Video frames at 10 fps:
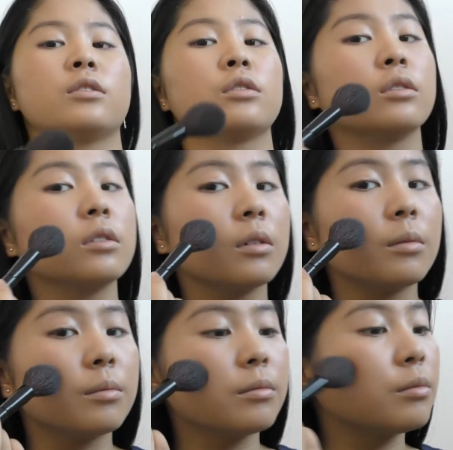to
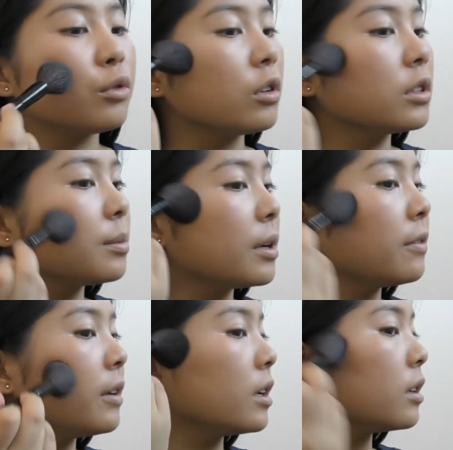bronze my
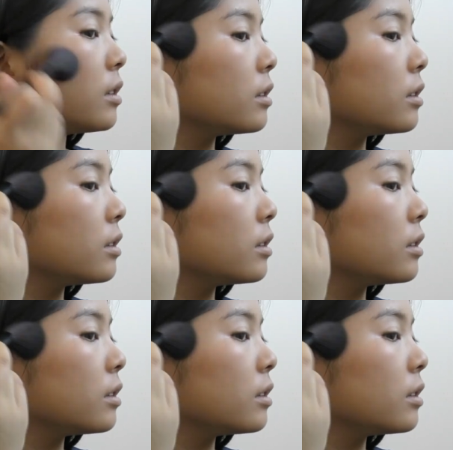face.